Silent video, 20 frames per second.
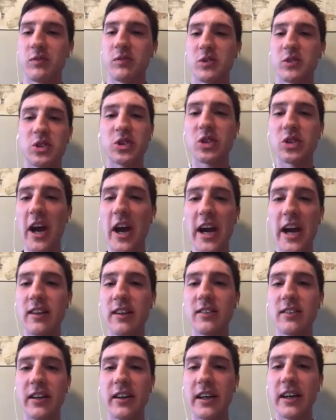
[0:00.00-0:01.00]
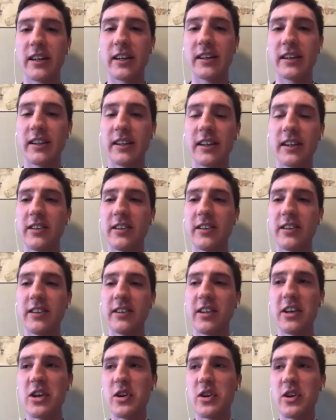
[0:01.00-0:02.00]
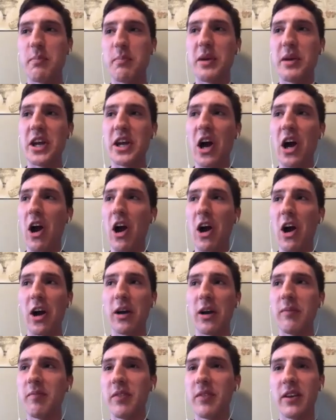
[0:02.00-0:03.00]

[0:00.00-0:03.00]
just trying to continue to PR,